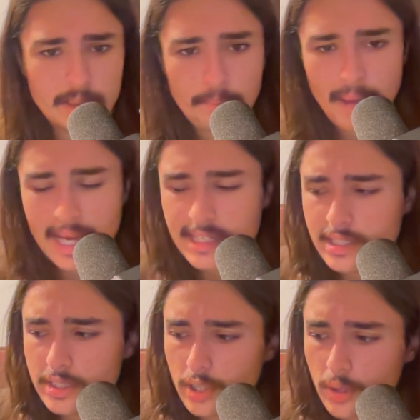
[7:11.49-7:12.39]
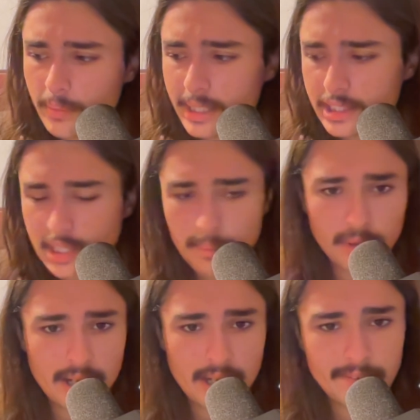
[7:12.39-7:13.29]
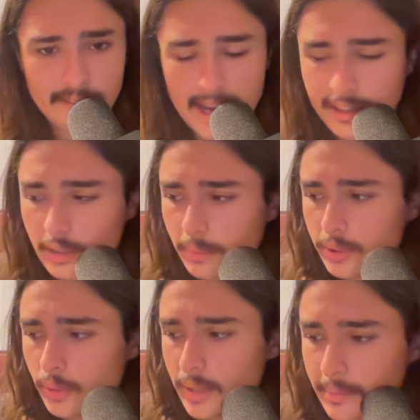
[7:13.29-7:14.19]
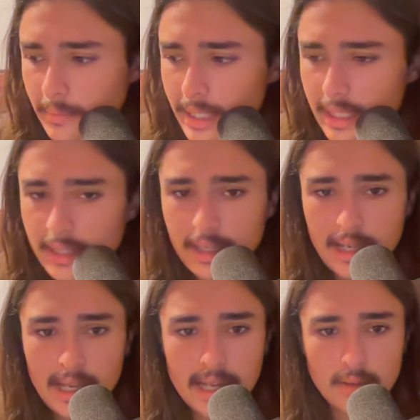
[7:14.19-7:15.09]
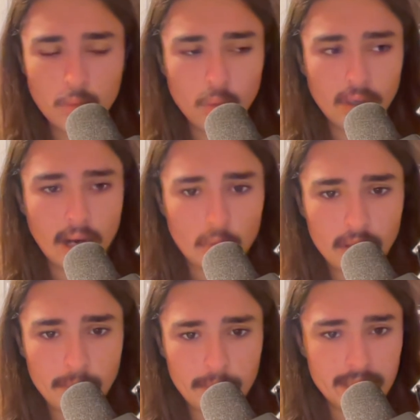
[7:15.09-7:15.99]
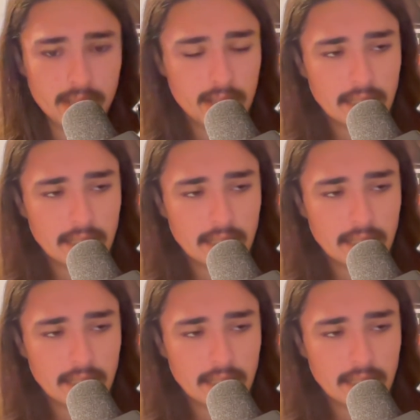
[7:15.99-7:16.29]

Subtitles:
main determining separating factor between me and where I want to be?